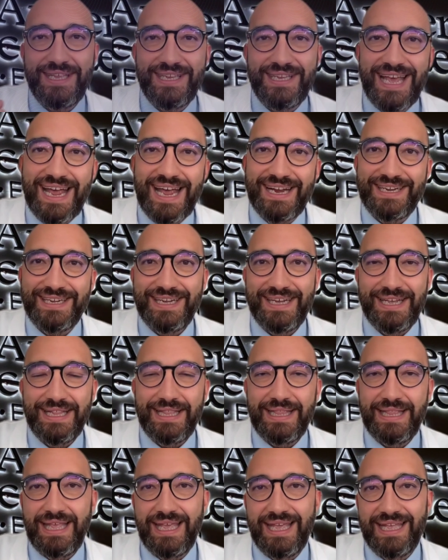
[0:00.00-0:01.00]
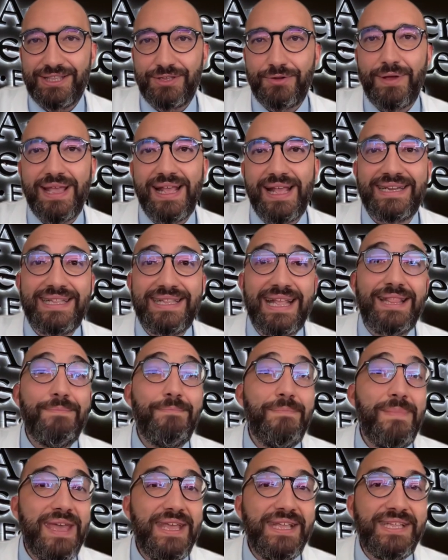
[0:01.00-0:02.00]
these are the trials that
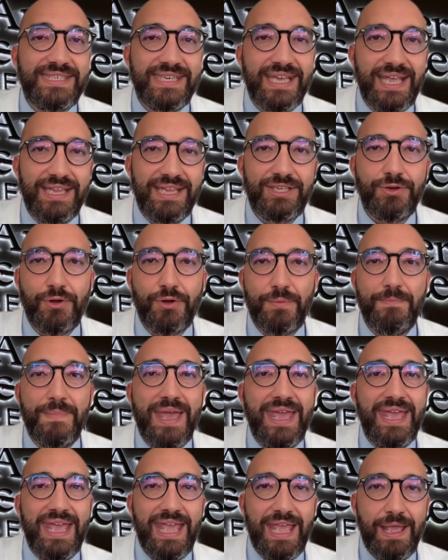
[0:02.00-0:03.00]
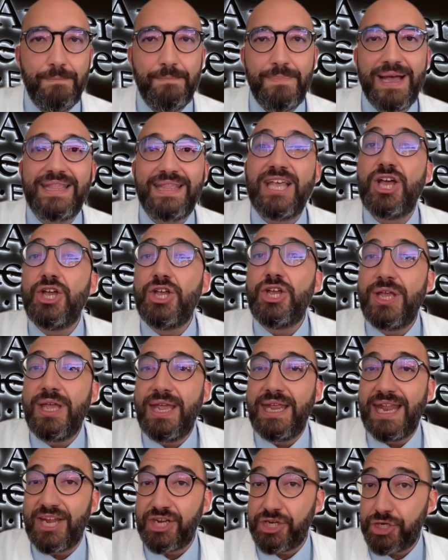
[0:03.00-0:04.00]
may change or may impact
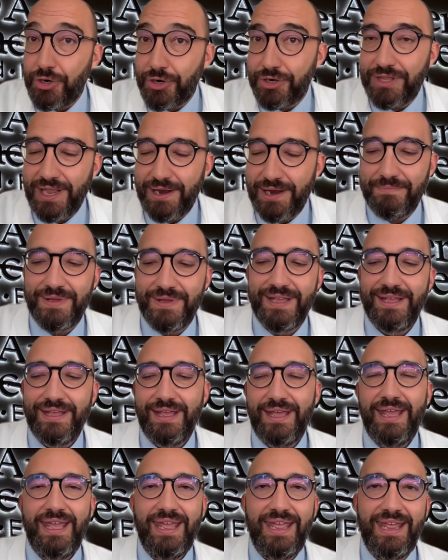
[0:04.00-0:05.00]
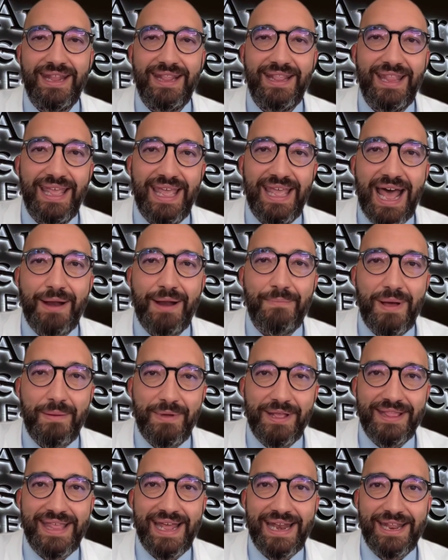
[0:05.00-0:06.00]
in a short term in the
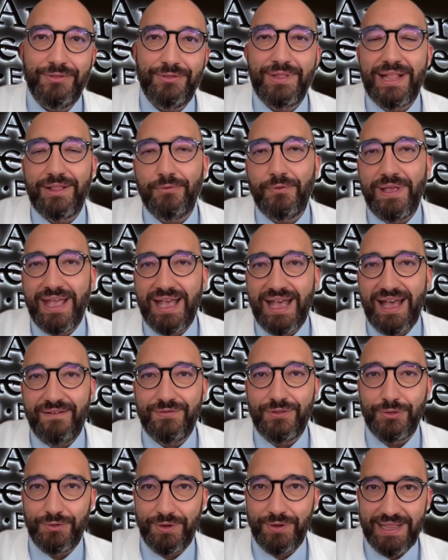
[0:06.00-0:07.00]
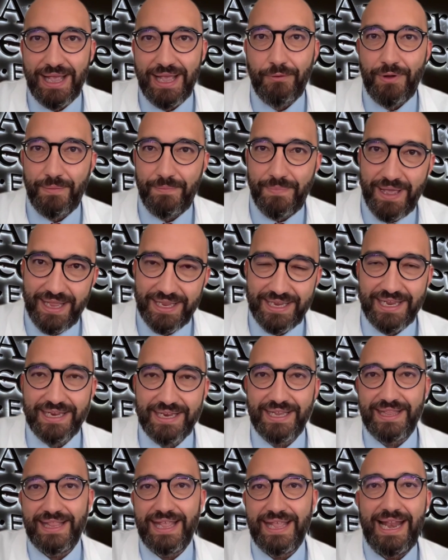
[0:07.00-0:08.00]
armamentarium that we have to treat our
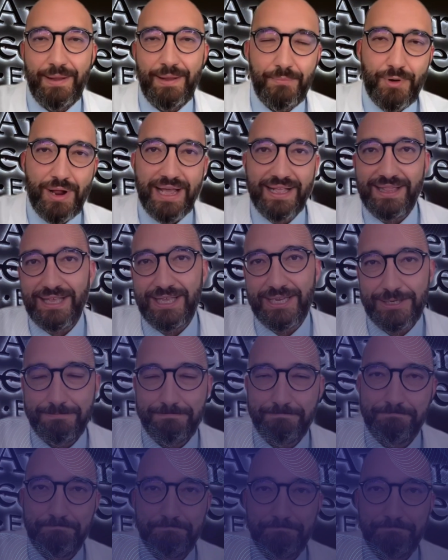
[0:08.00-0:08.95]
patients in daily practice.